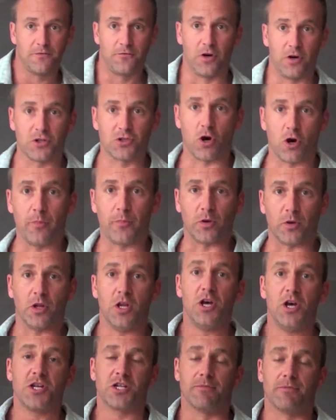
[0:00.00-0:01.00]
For example,
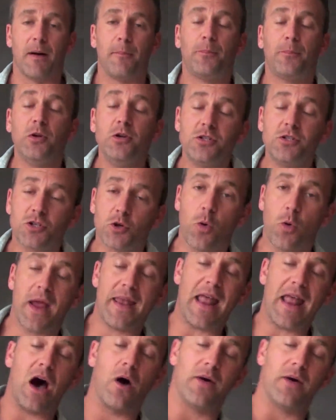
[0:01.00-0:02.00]
so my blue
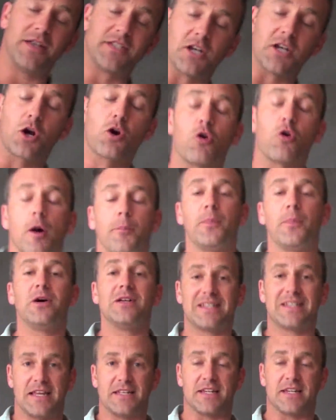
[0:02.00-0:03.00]
square now is a
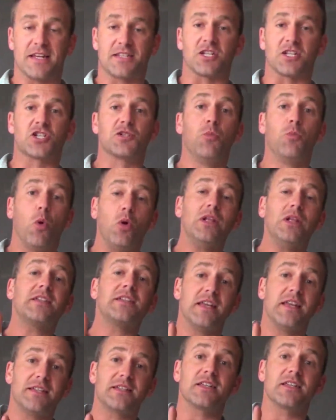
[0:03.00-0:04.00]
crop sensor. It's a smaller
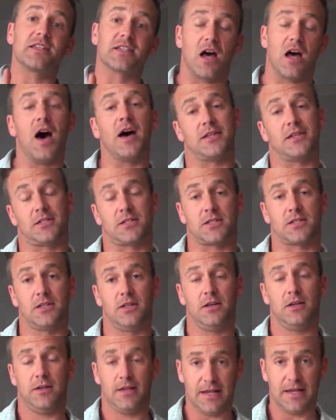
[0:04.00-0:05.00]
sensor
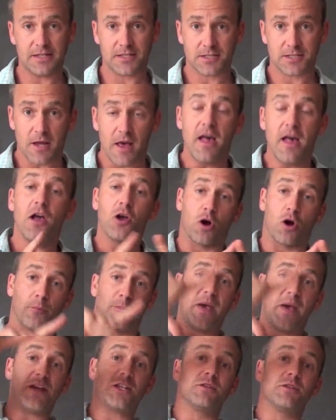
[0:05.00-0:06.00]
size, yes,
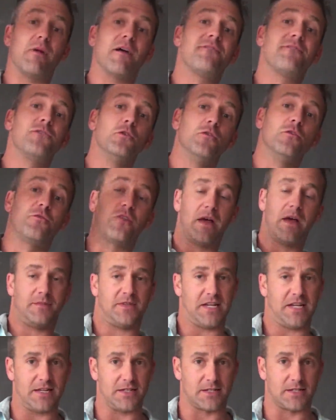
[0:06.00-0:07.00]
compared to my full frame
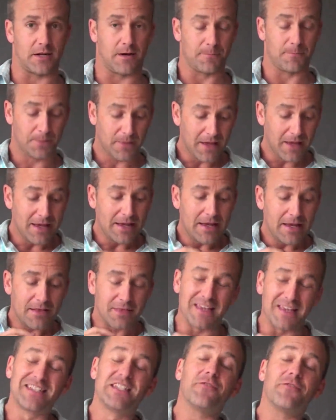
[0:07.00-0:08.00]
sensor.
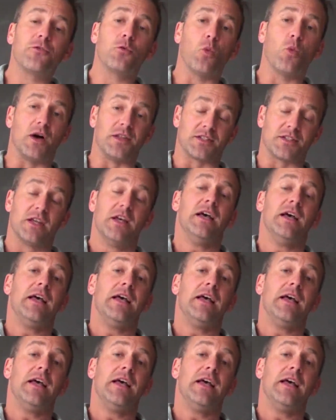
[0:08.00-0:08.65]
There's different ones.